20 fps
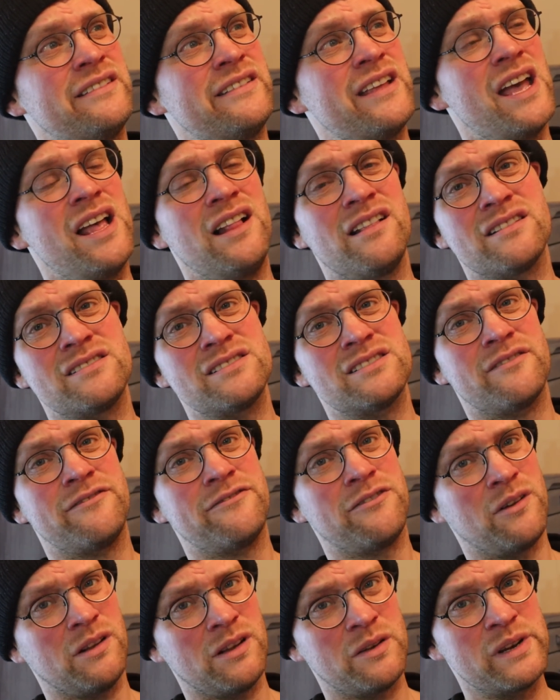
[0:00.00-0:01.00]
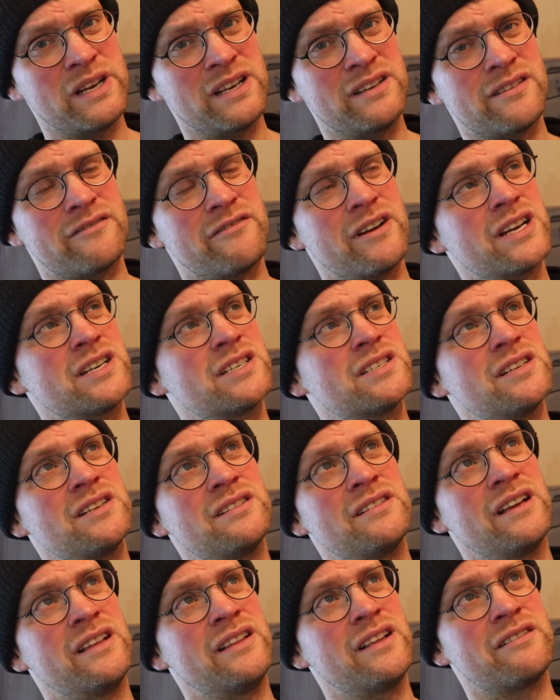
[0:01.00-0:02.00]
The elders are following
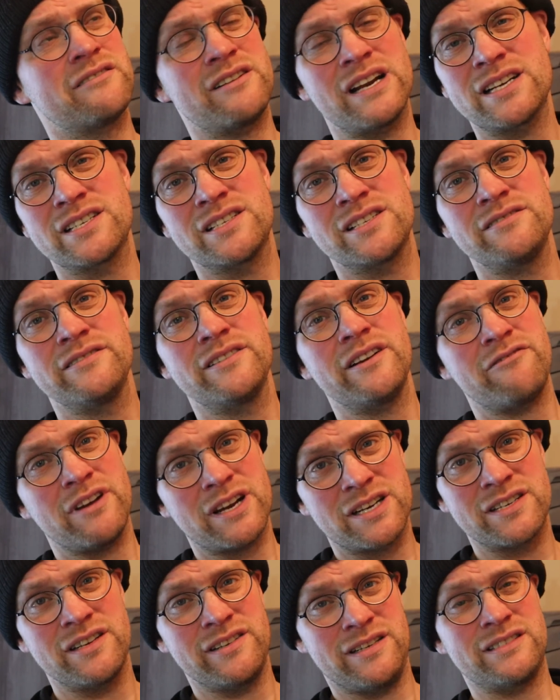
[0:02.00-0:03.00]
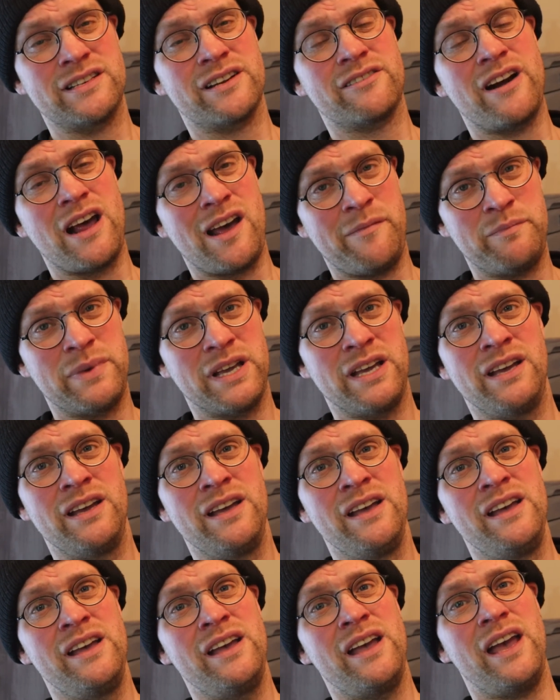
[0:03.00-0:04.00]
direction, and the direction is crappy,
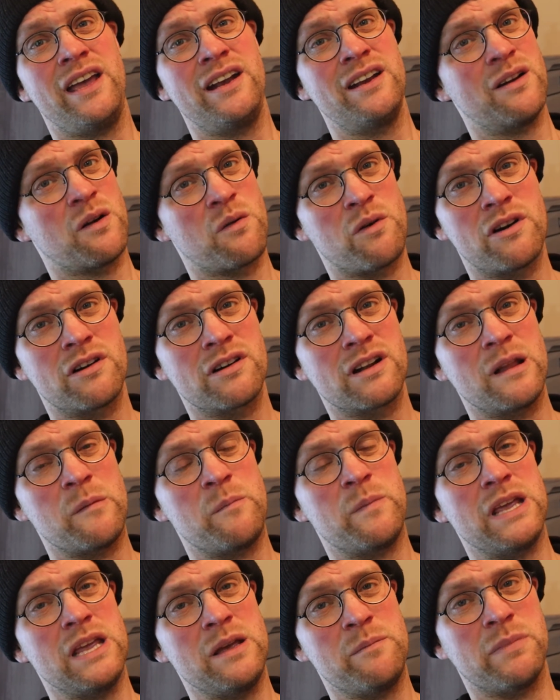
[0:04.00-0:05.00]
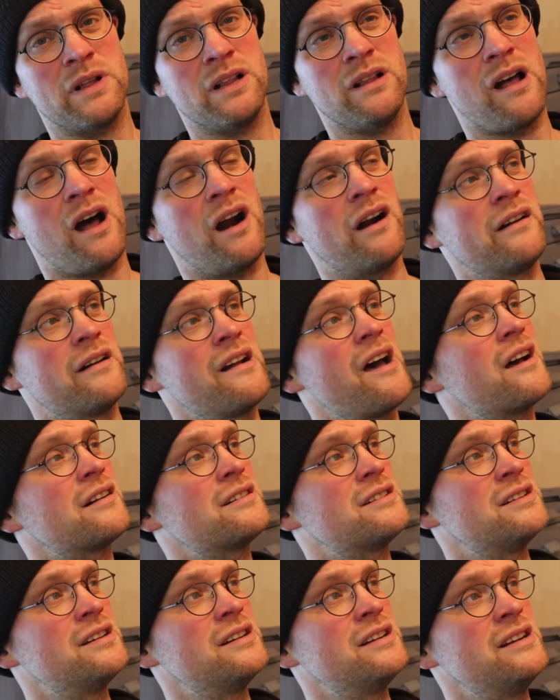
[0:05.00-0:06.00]
and the worldly people are
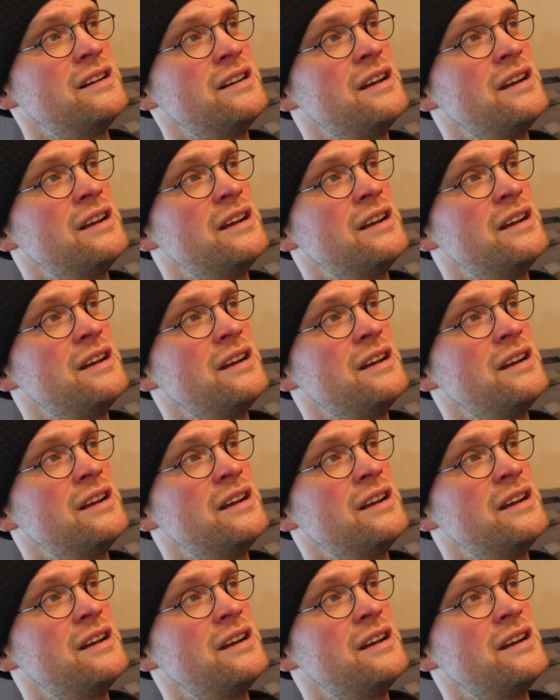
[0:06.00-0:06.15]
not